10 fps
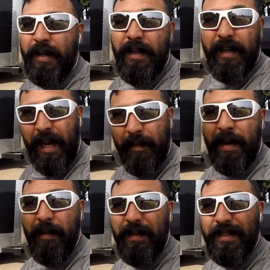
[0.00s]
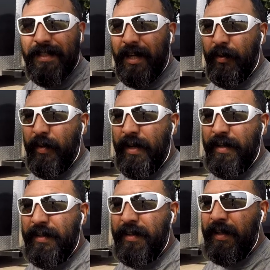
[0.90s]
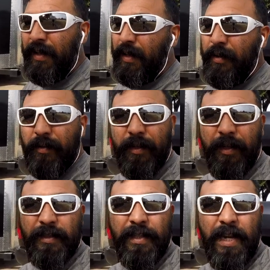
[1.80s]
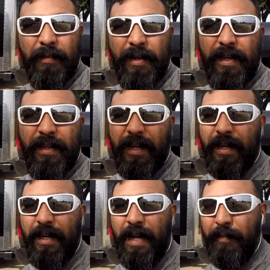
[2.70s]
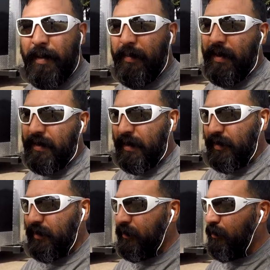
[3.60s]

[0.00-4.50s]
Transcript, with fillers: He came at me sideways, cussing at me, yelling at me because I was